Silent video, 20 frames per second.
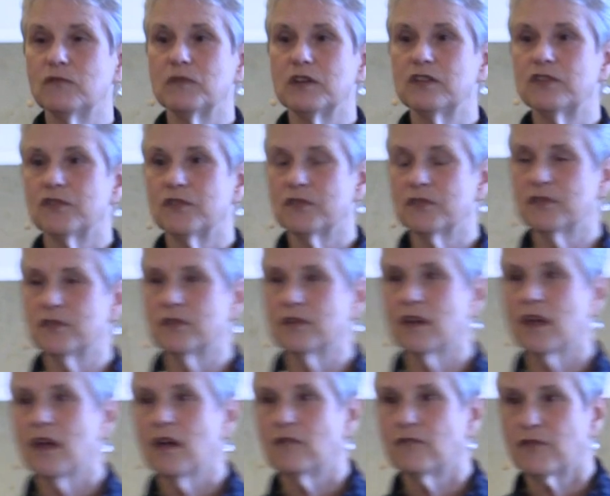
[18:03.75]
in
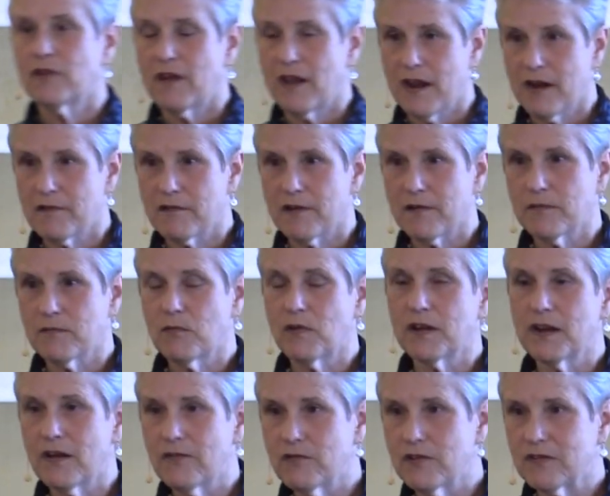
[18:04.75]
return for error,
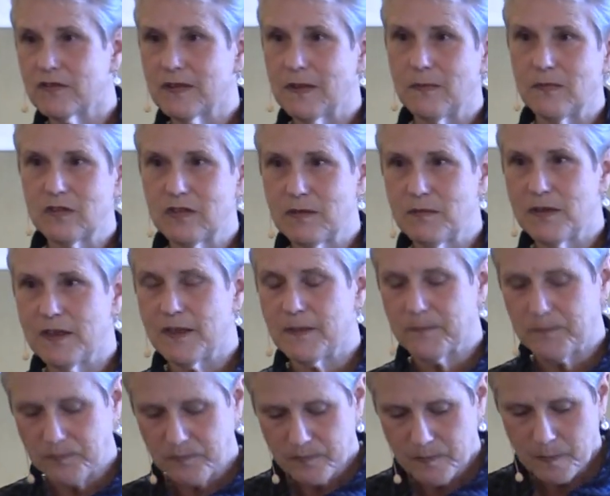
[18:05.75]
whatever it seems to
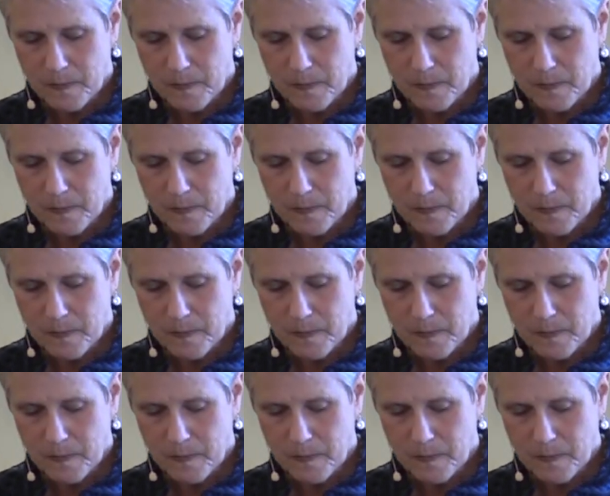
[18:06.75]
be.